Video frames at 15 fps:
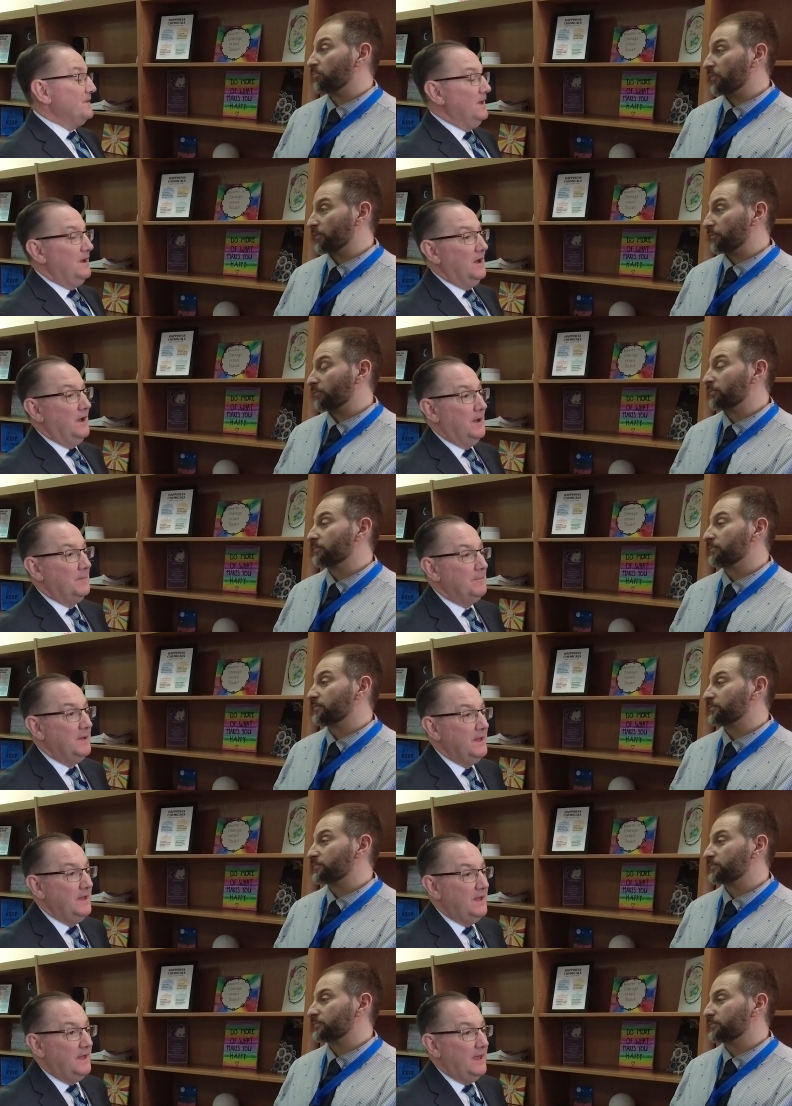Speaker 1: Um,
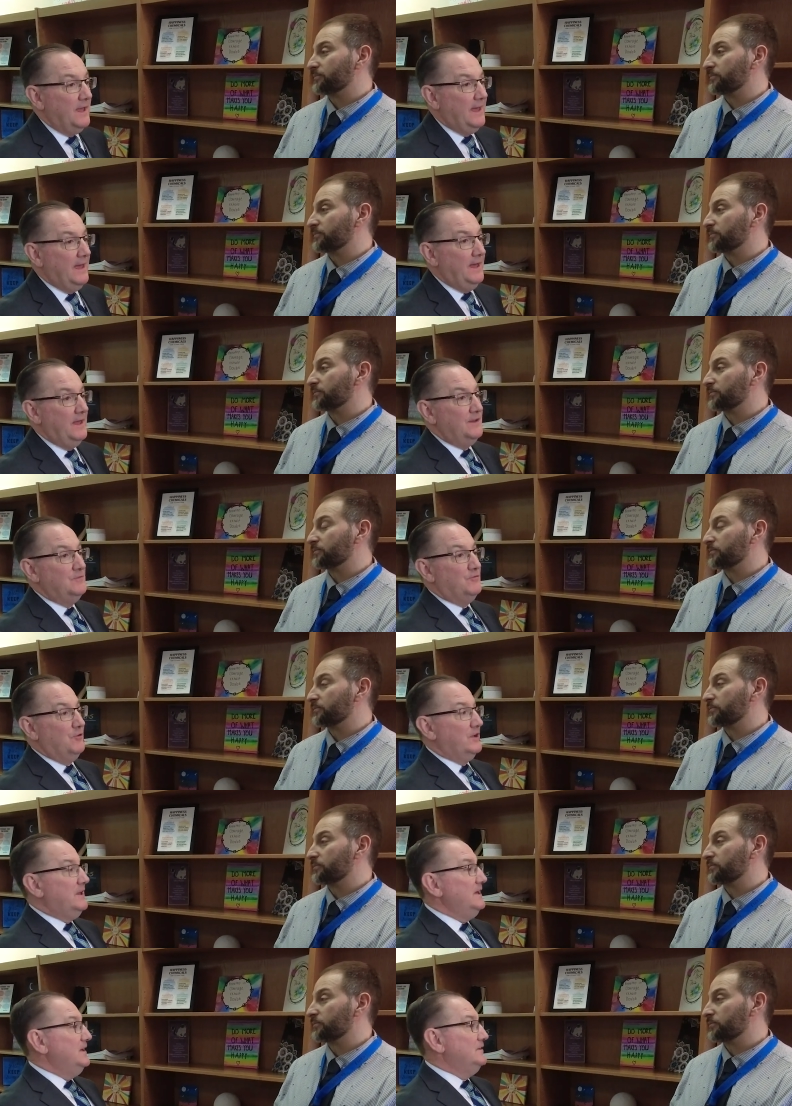and for
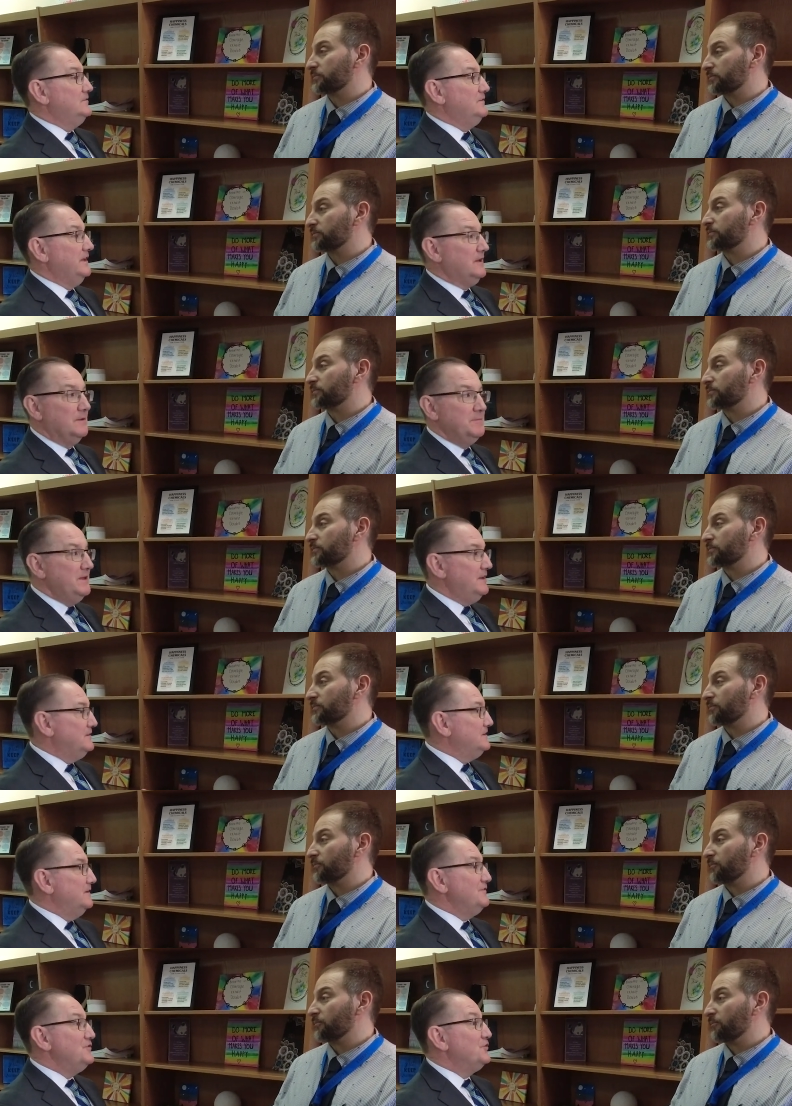kids, they come in at
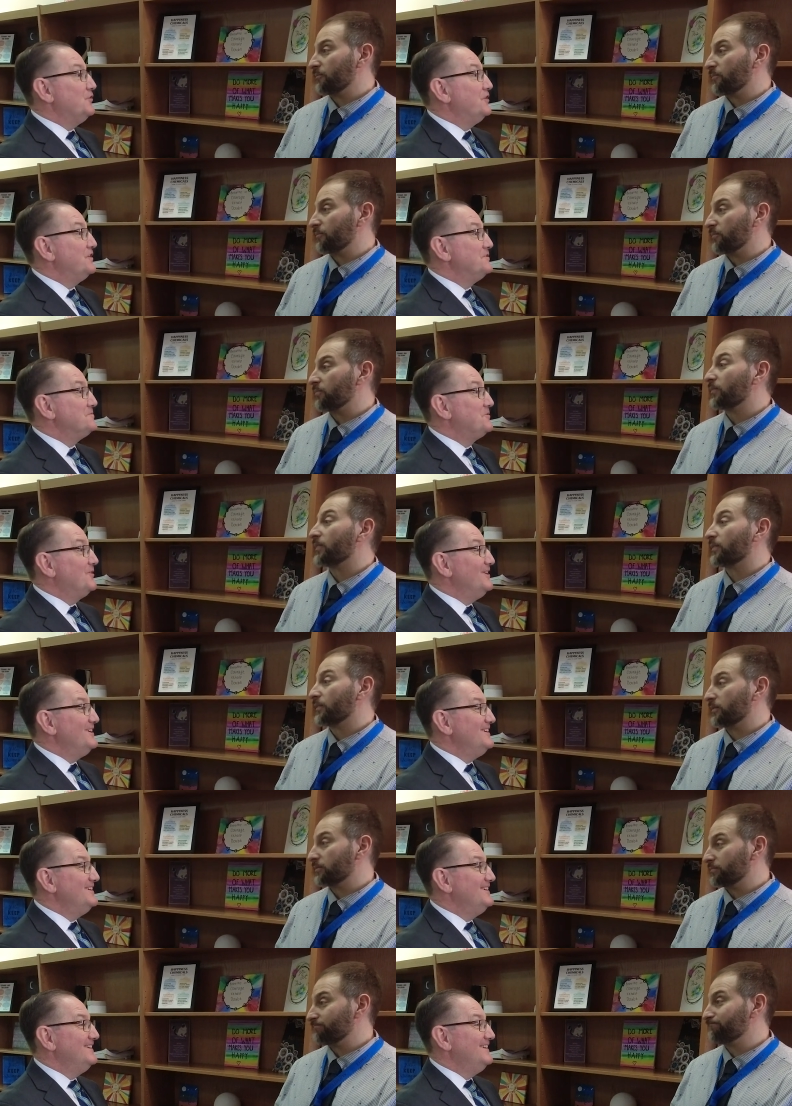7:30 in the
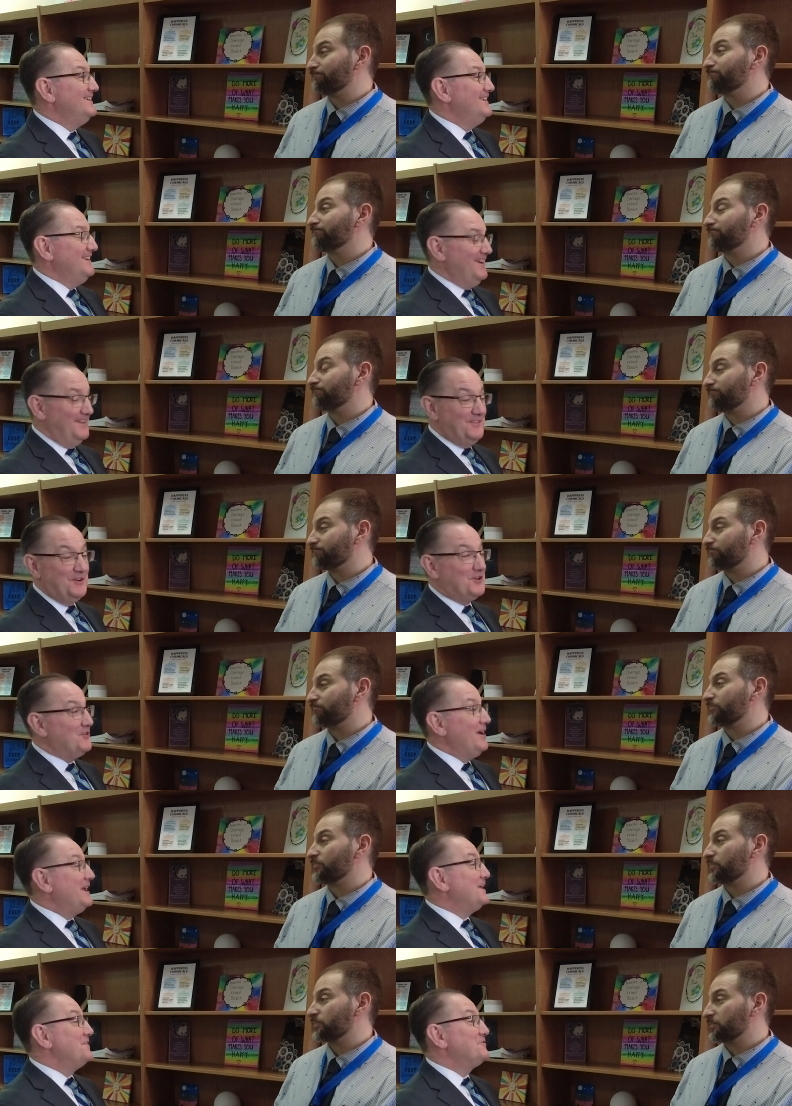morning, mm-hmm. and they're
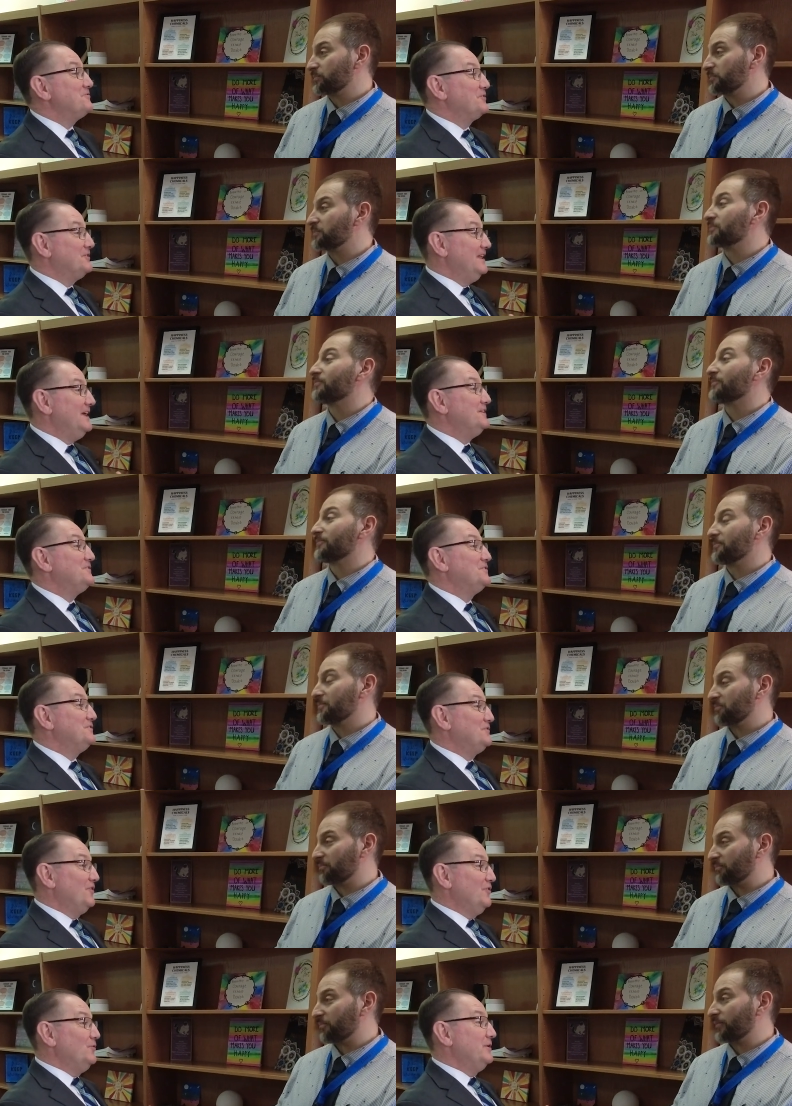cranking through
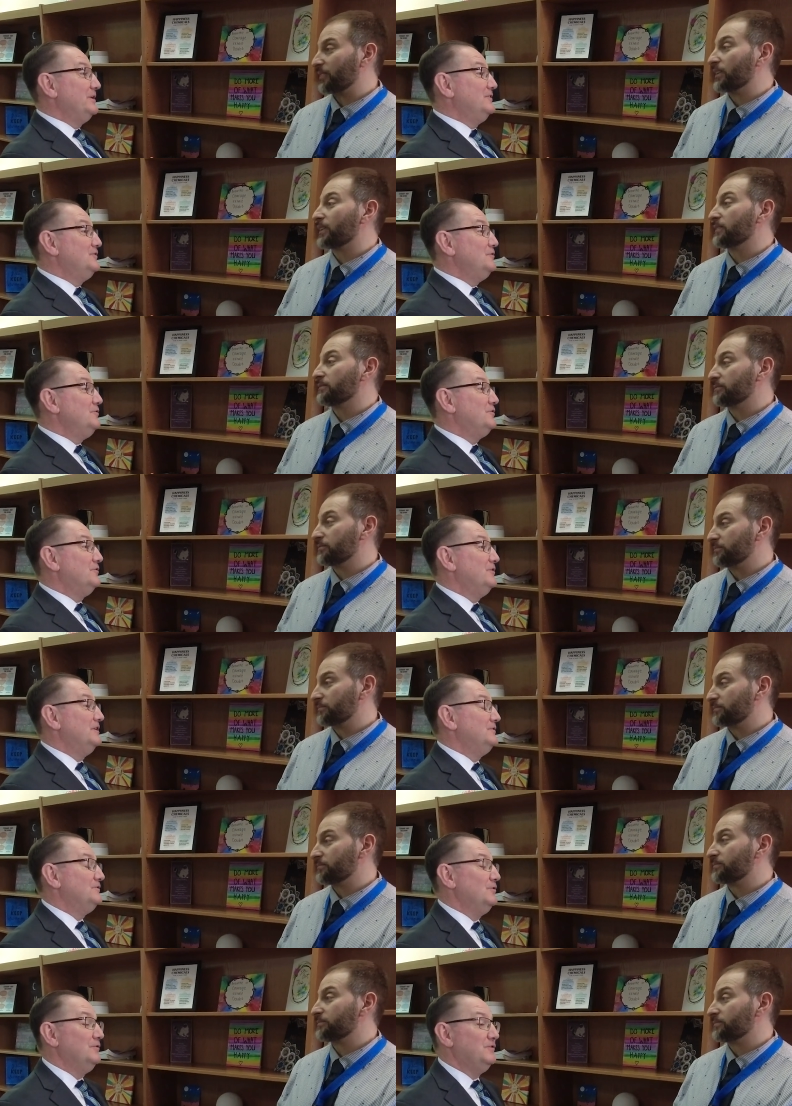classes all the way to
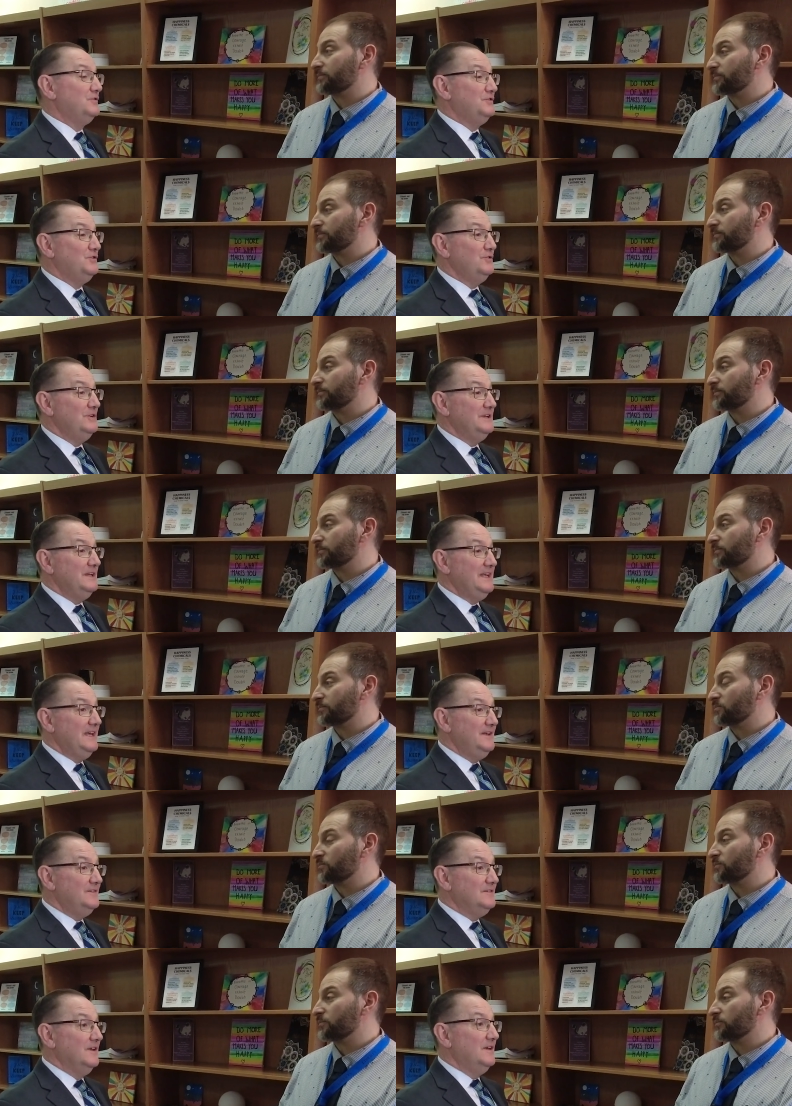2:30. So if a student
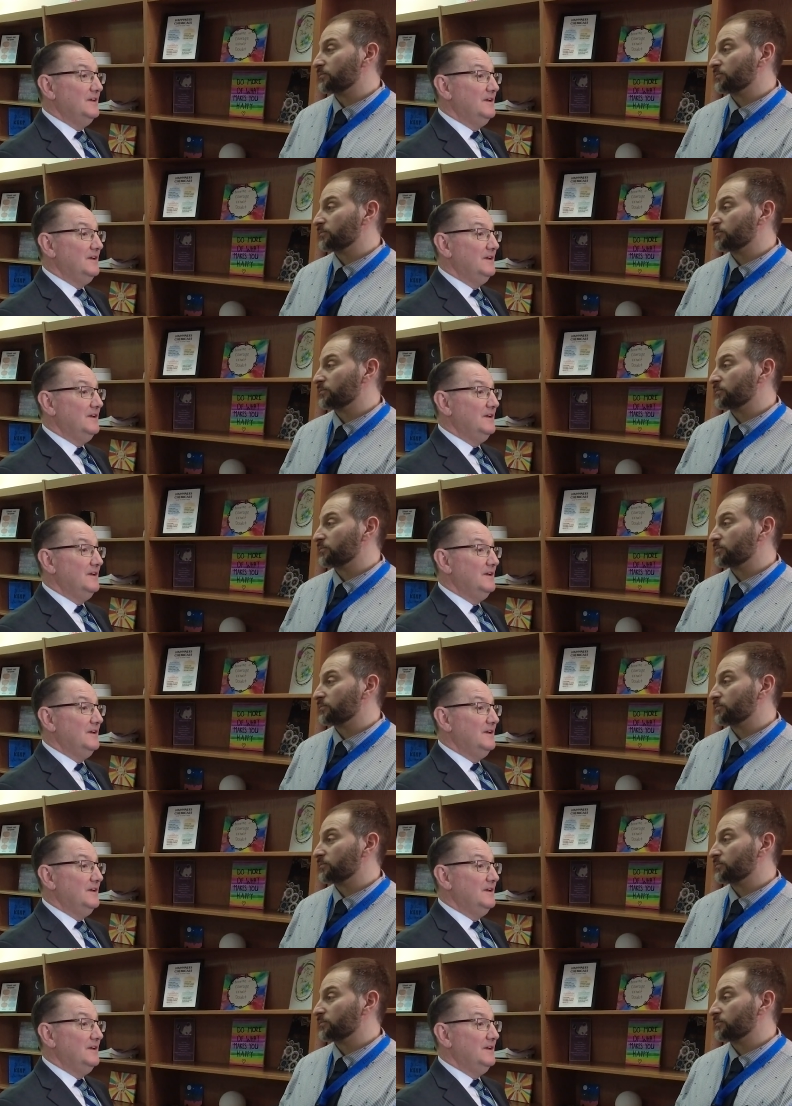needs